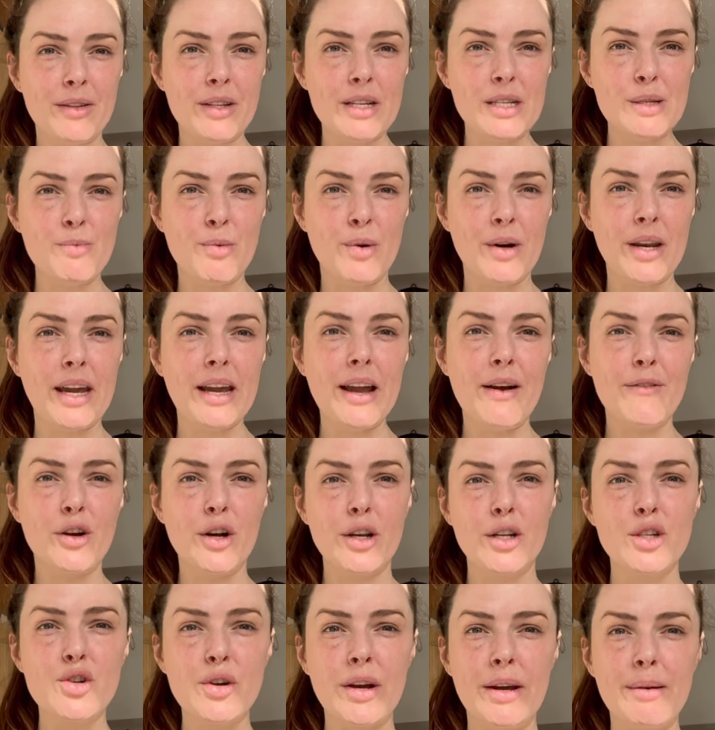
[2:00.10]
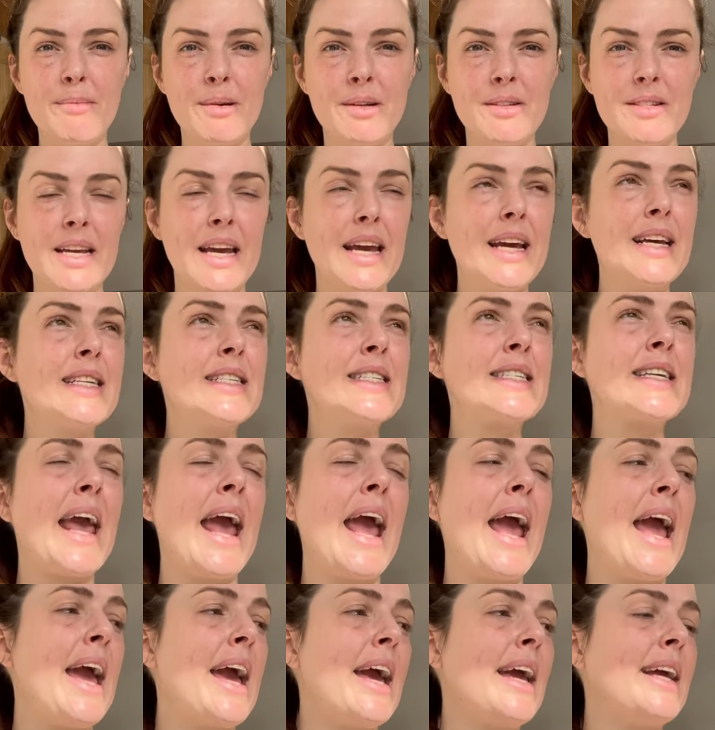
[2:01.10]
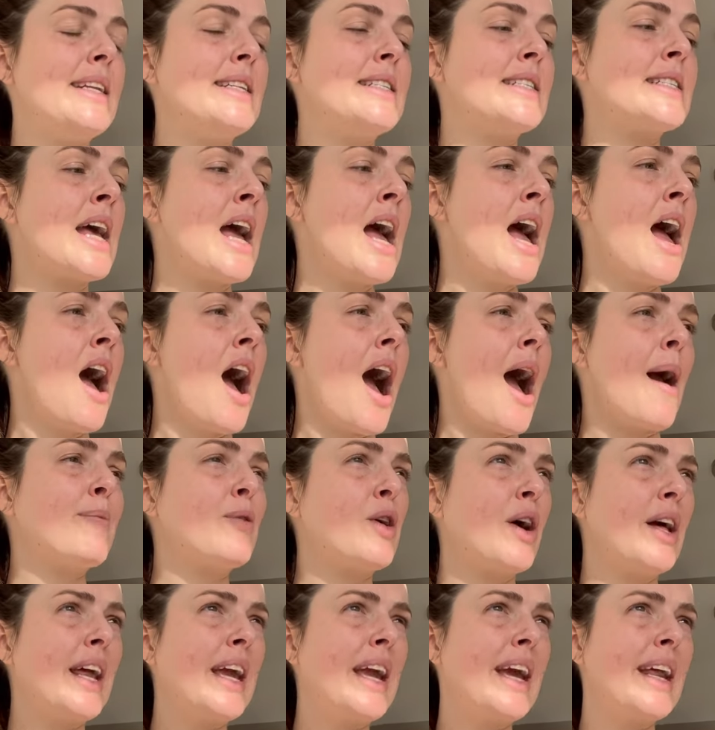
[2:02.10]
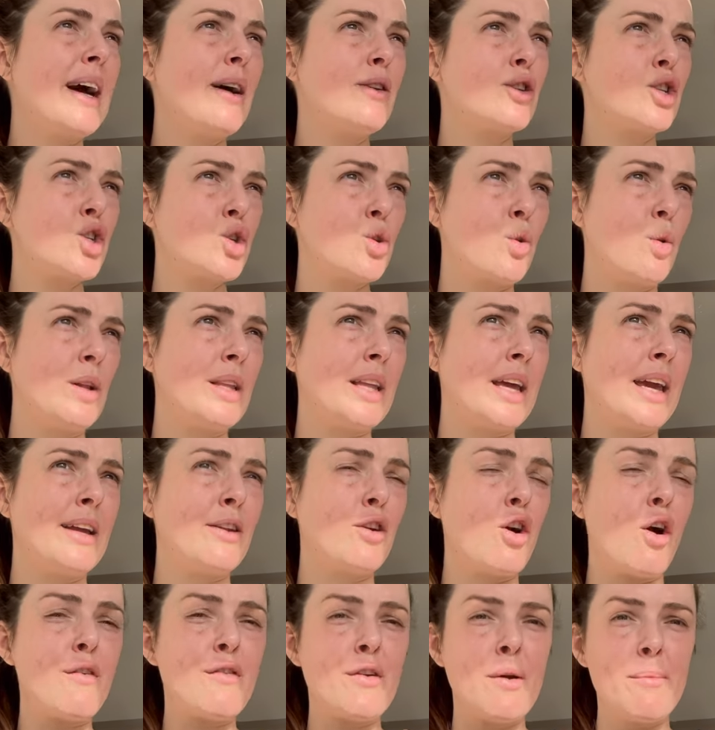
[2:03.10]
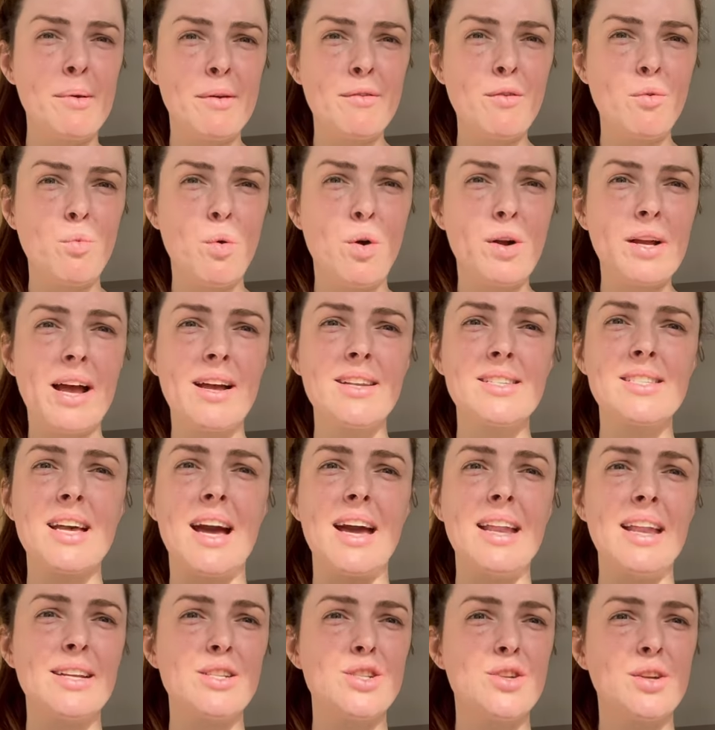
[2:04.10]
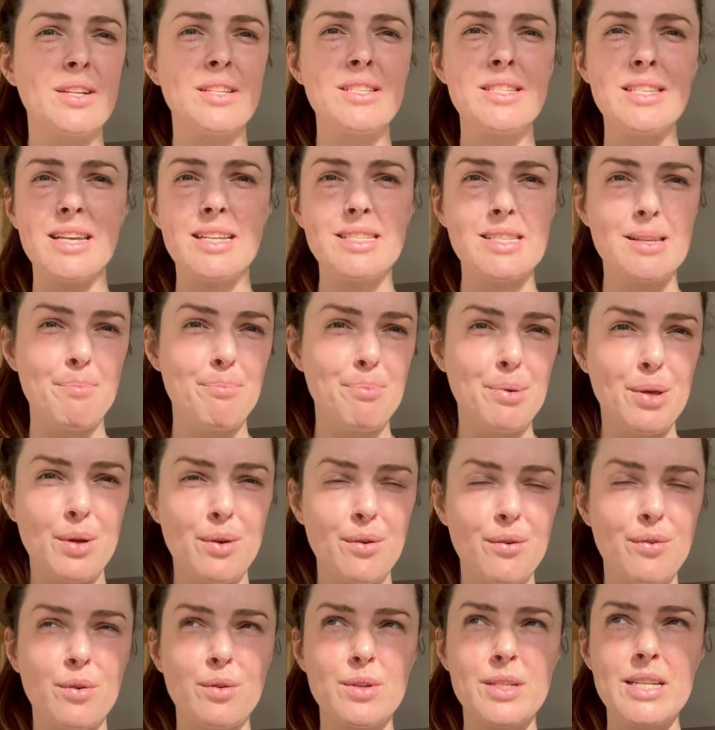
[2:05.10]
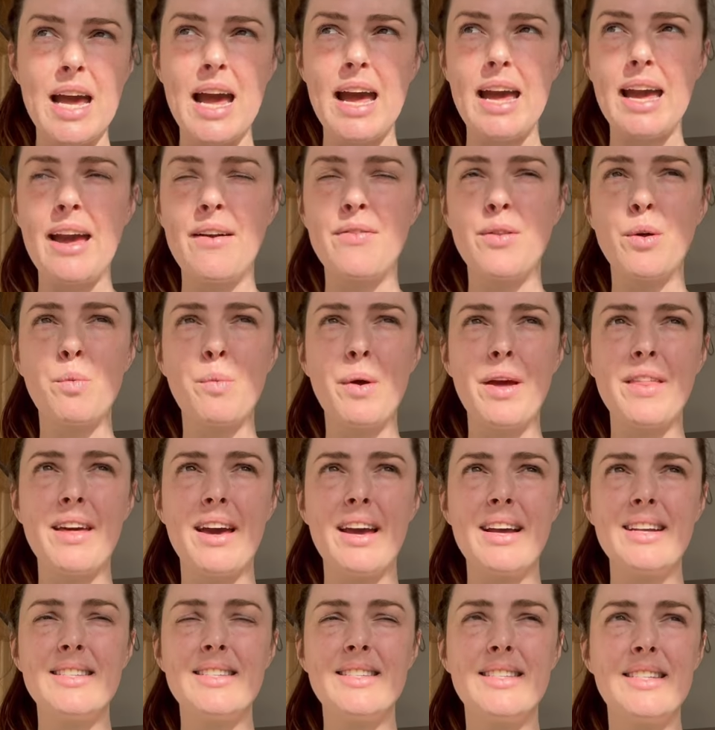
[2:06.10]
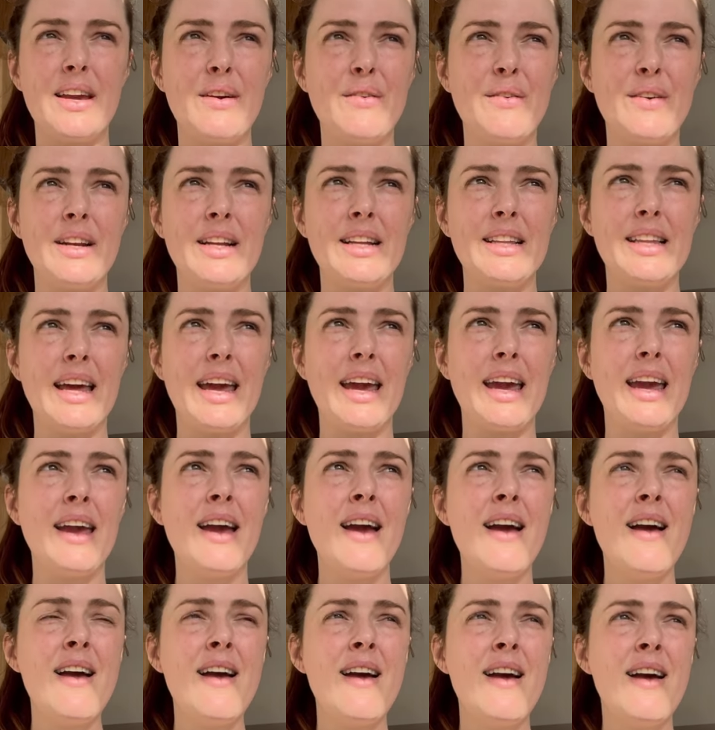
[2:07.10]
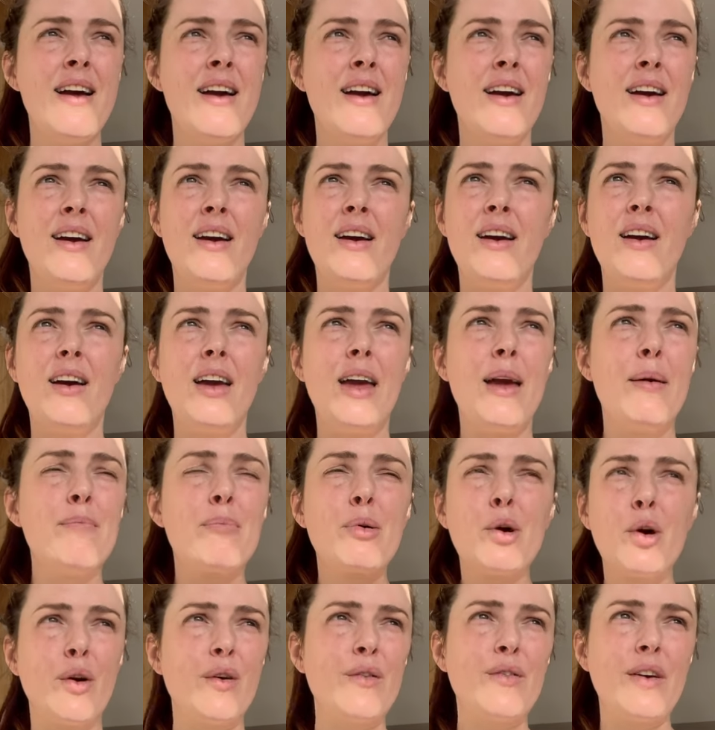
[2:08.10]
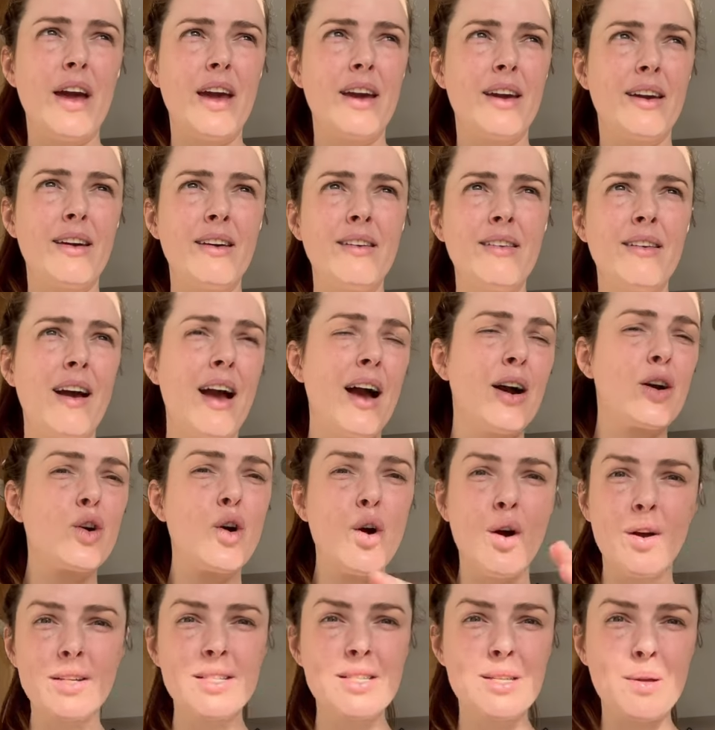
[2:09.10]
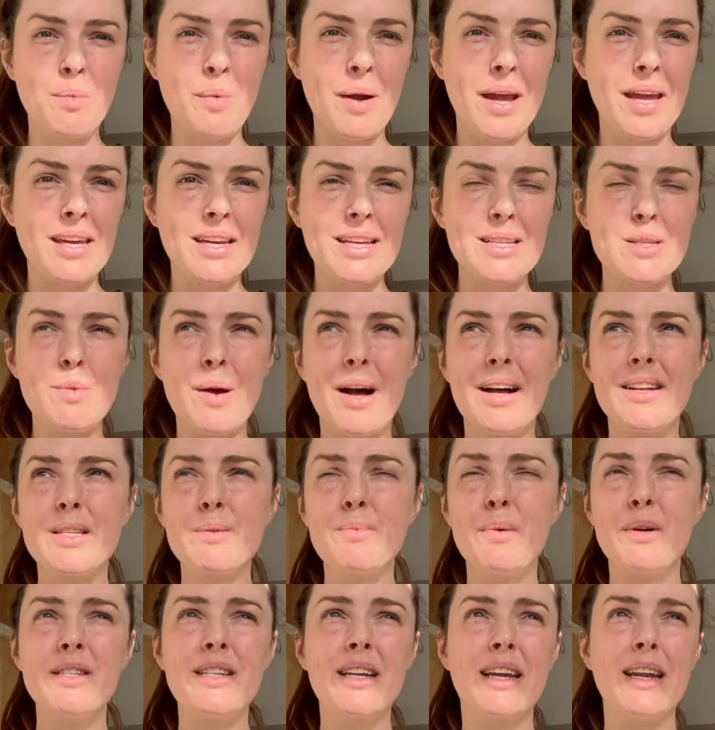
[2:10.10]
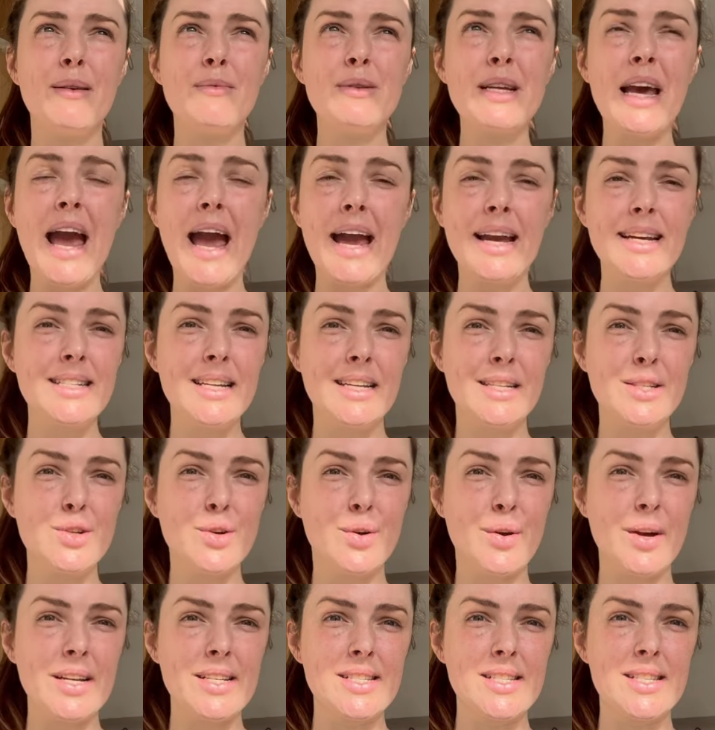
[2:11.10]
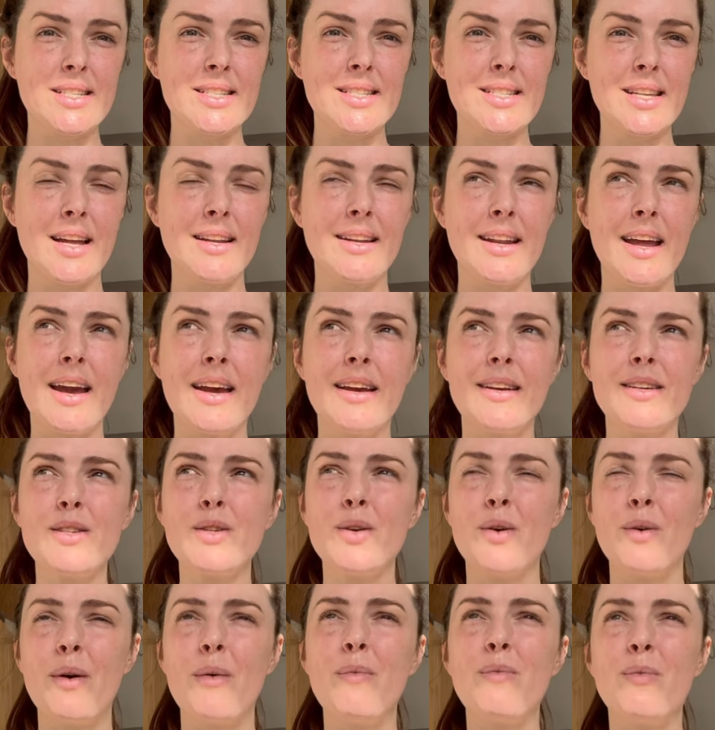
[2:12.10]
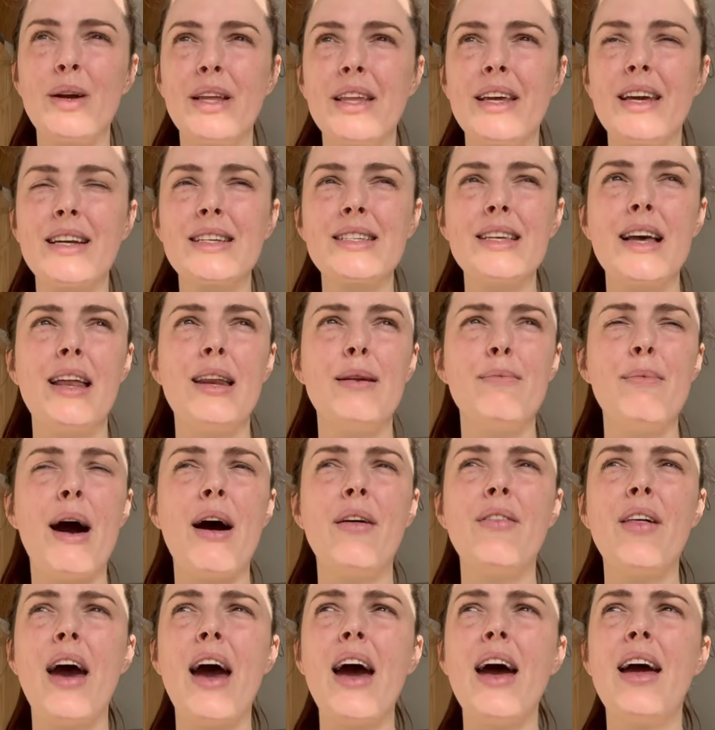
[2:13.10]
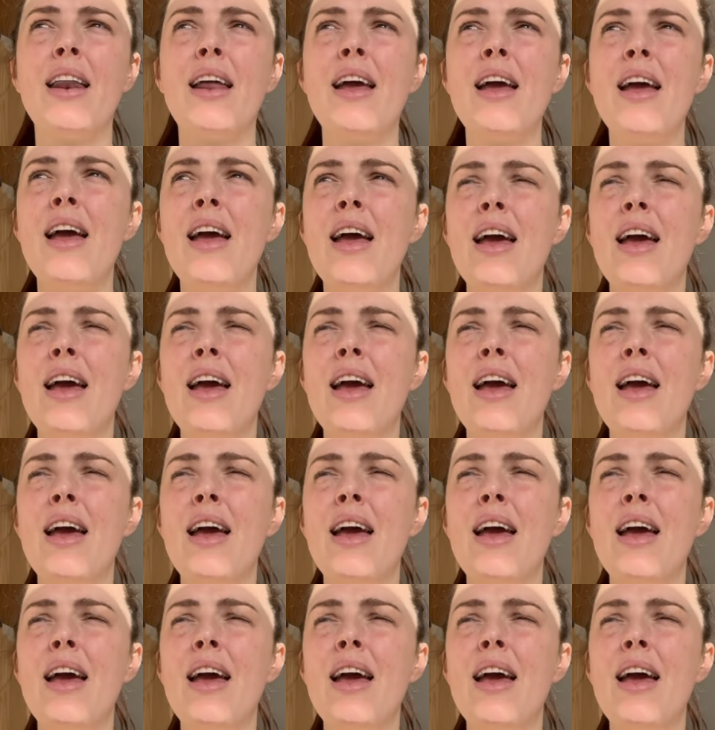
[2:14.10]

this morning. I've got a treadmill desk and I'm going to head out shortly and go for a bit of a walk outside. As you can see, it's a beautiful day and the weather is definitely improving across the week as well. It's supposed to get up to 18 degrees this Sunday. So I'm really excited about that.